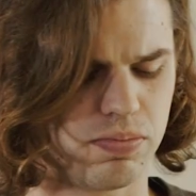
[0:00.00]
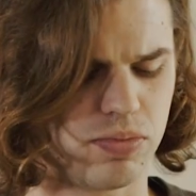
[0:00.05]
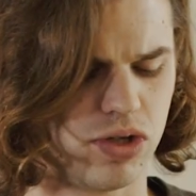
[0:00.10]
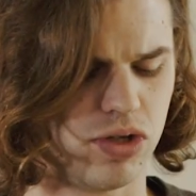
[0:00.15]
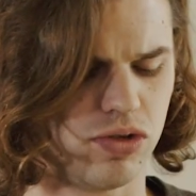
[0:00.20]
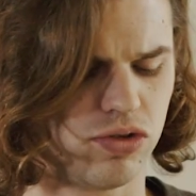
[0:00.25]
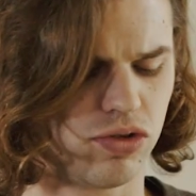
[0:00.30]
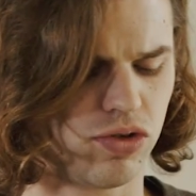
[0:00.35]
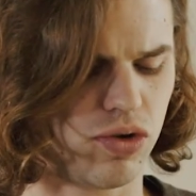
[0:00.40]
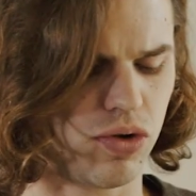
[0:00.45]

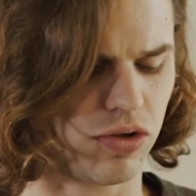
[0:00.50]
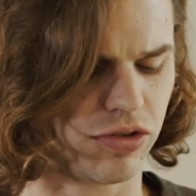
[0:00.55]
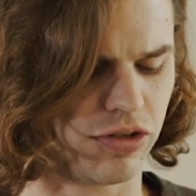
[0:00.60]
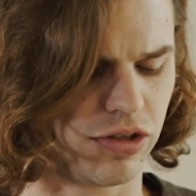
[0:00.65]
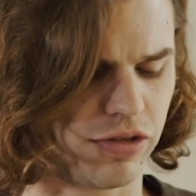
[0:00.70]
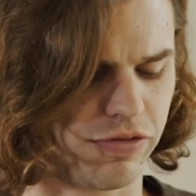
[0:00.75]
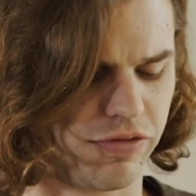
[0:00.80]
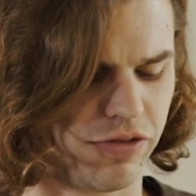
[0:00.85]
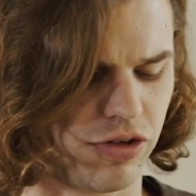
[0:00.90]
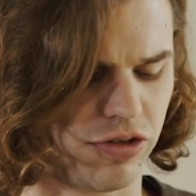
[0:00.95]
You talked
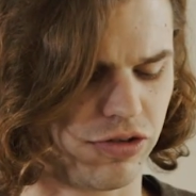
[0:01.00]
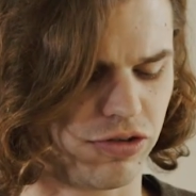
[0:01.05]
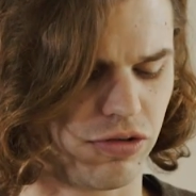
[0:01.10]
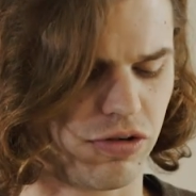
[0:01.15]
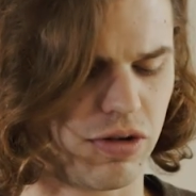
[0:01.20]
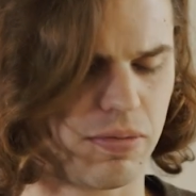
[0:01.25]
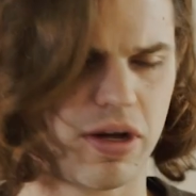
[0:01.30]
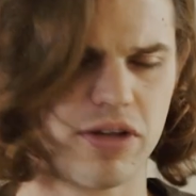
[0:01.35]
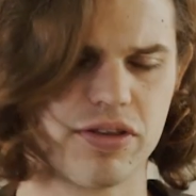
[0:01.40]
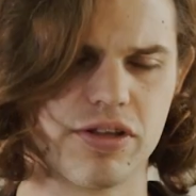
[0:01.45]
in the first
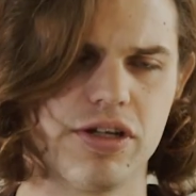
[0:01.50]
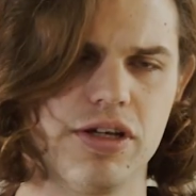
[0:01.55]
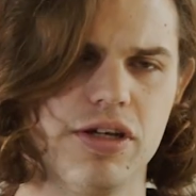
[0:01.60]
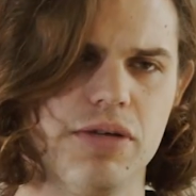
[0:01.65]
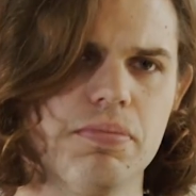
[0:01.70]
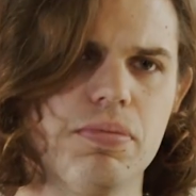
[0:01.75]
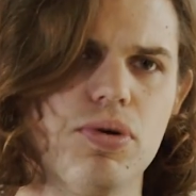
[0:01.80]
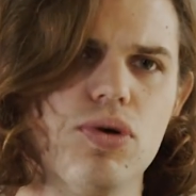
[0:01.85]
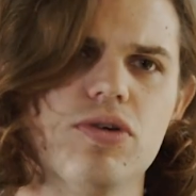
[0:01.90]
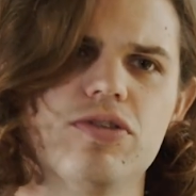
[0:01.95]
story about the
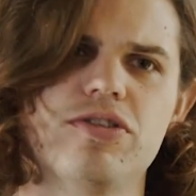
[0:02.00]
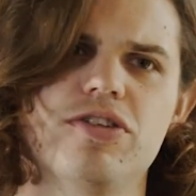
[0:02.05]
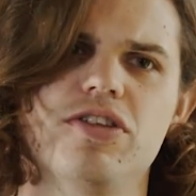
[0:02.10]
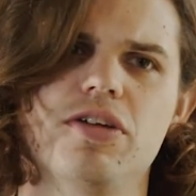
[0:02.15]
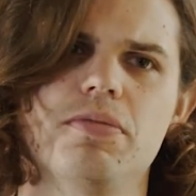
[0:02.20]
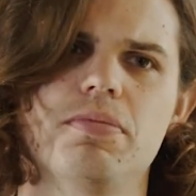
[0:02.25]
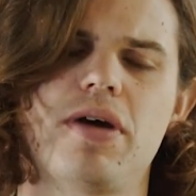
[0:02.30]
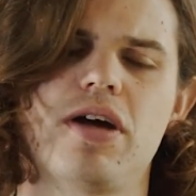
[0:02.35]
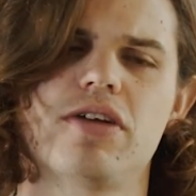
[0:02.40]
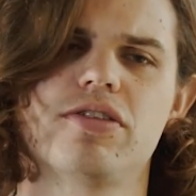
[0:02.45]
importance and
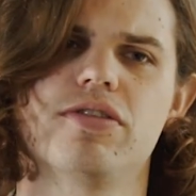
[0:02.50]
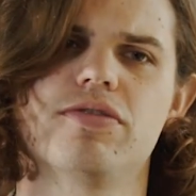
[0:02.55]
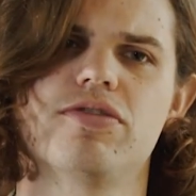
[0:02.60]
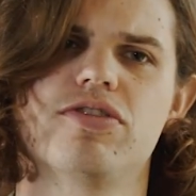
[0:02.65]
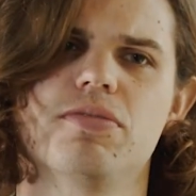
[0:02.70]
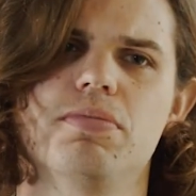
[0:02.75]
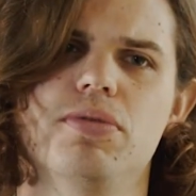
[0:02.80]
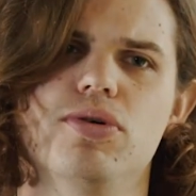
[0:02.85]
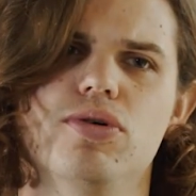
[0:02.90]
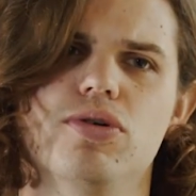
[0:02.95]
the impact of
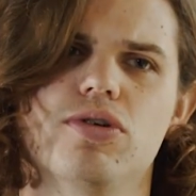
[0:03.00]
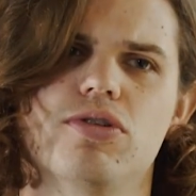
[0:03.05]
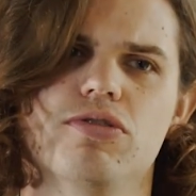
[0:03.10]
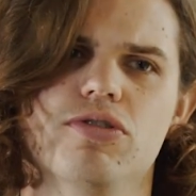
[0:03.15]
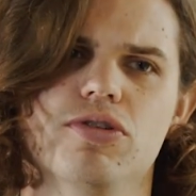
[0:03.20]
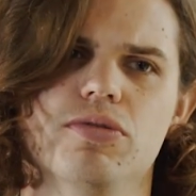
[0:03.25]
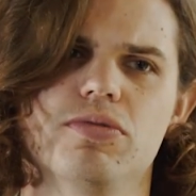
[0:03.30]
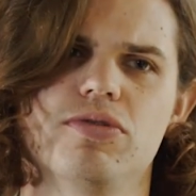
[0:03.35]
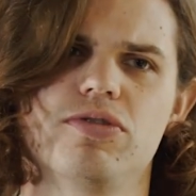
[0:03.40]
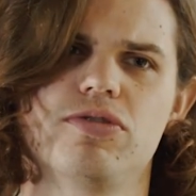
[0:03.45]
support
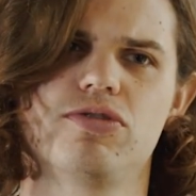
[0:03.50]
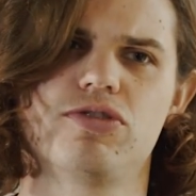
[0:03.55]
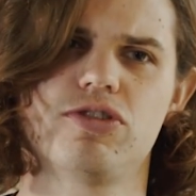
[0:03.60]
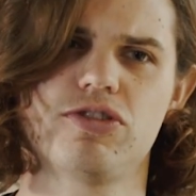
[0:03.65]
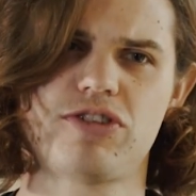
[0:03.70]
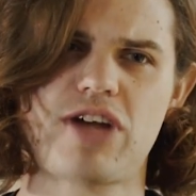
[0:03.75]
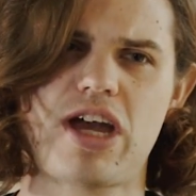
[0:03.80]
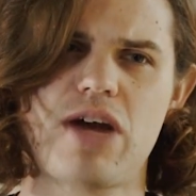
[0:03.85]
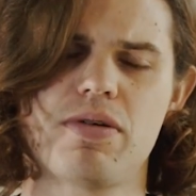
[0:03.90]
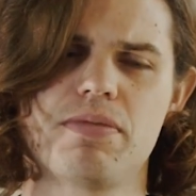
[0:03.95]
groups.
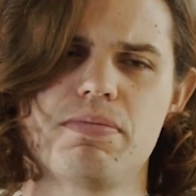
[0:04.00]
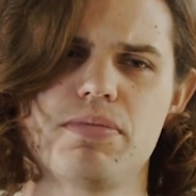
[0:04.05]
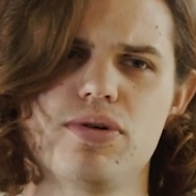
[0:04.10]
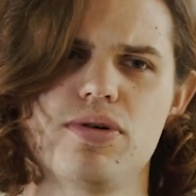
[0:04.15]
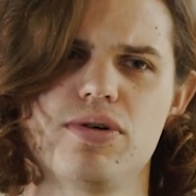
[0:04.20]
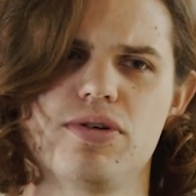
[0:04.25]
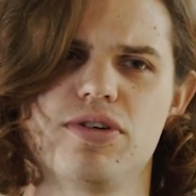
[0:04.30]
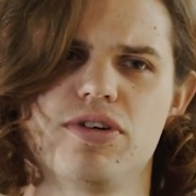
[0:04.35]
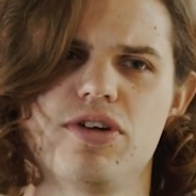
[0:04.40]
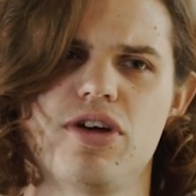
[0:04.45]
Just how
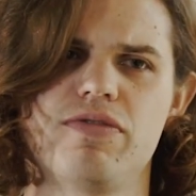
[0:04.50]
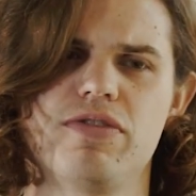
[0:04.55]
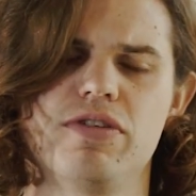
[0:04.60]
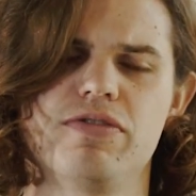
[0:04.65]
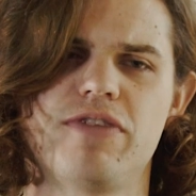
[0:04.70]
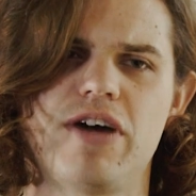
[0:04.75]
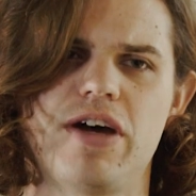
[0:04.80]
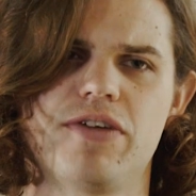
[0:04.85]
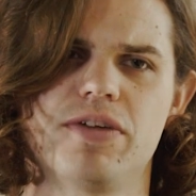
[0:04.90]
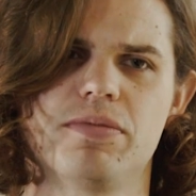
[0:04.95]
important have you
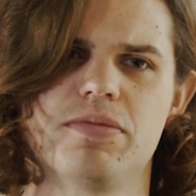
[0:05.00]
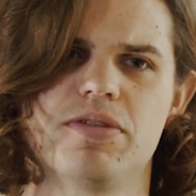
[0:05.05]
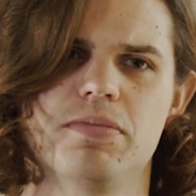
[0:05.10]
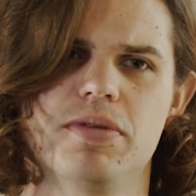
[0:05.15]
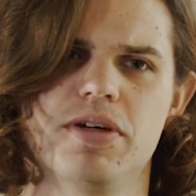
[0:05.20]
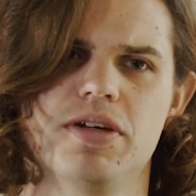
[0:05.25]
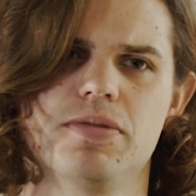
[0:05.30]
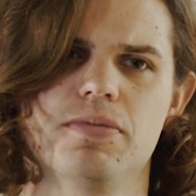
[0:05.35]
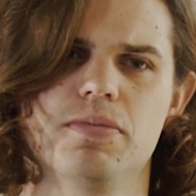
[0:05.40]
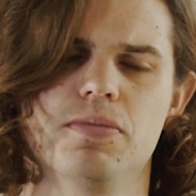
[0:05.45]
found them to
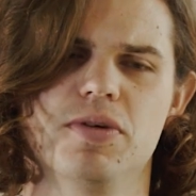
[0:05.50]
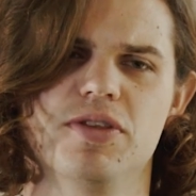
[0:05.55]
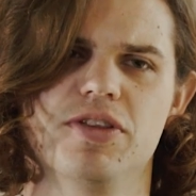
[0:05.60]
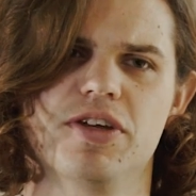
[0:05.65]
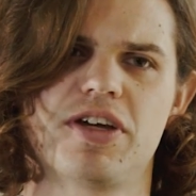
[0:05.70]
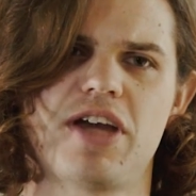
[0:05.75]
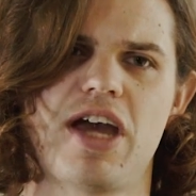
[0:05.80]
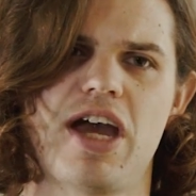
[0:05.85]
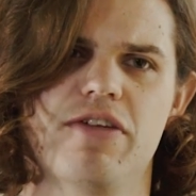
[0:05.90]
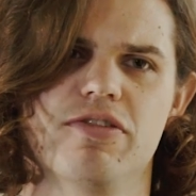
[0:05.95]
be with the
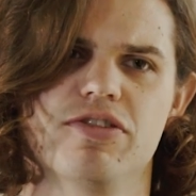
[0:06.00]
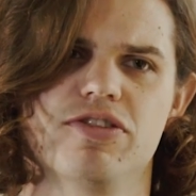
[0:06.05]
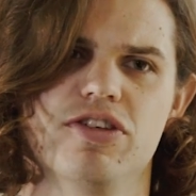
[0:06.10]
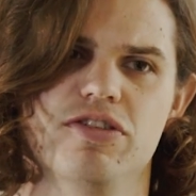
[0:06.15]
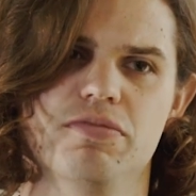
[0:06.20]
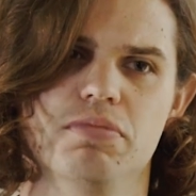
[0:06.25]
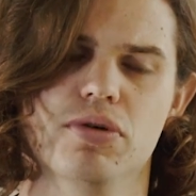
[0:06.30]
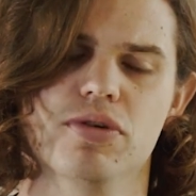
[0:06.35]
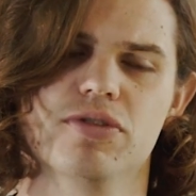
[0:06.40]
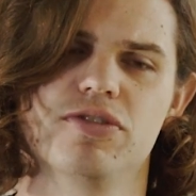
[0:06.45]
carers that
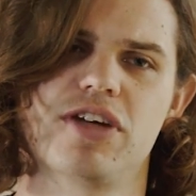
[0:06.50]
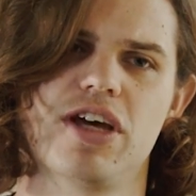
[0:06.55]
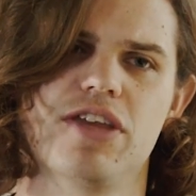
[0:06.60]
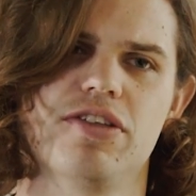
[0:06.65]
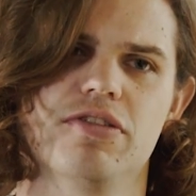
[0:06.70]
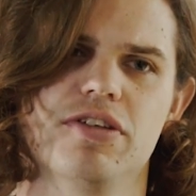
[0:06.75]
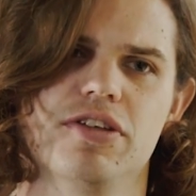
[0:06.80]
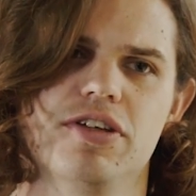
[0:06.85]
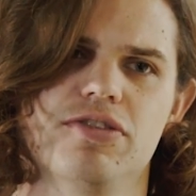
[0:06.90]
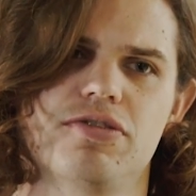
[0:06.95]
you've brought
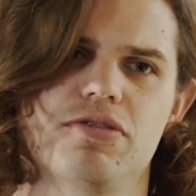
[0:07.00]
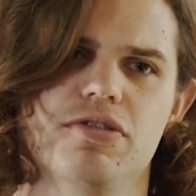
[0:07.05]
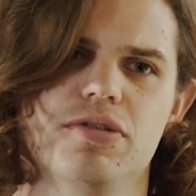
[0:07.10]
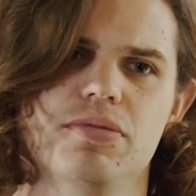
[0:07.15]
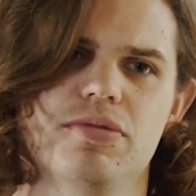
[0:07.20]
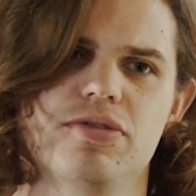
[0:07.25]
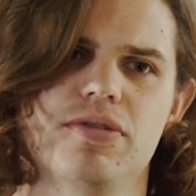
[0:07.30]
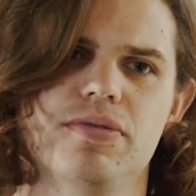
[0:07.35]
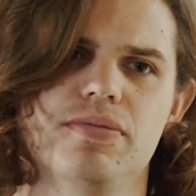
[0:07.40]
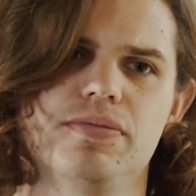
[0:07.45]
together in these
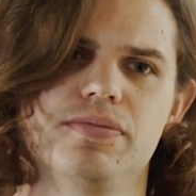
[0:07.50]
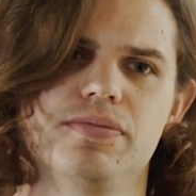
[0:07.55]
groups?